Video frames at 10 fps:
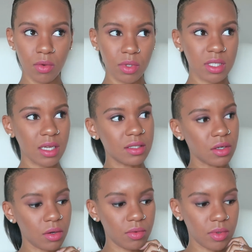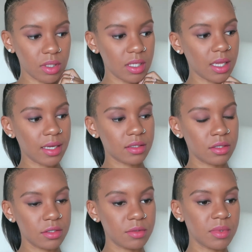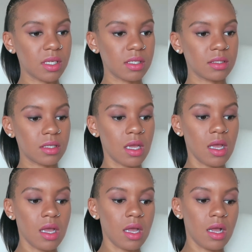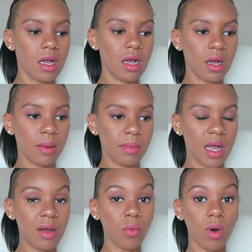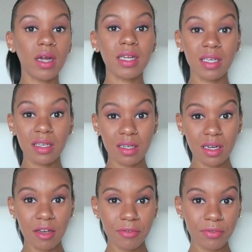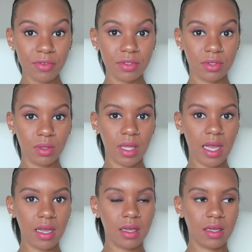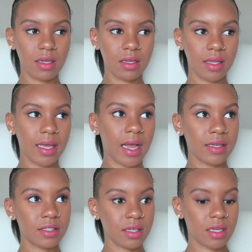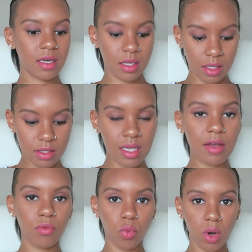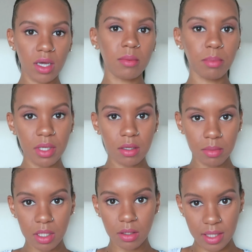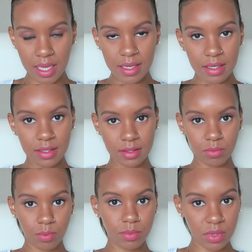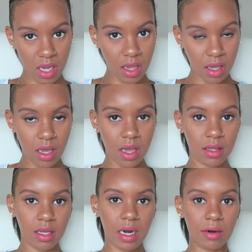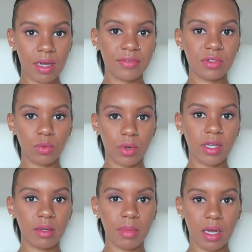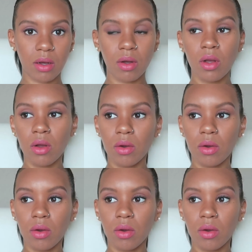which I don't really like to do, because I want to eat enough so that like I can at least have one big meal in that day, and then I don't have to worry about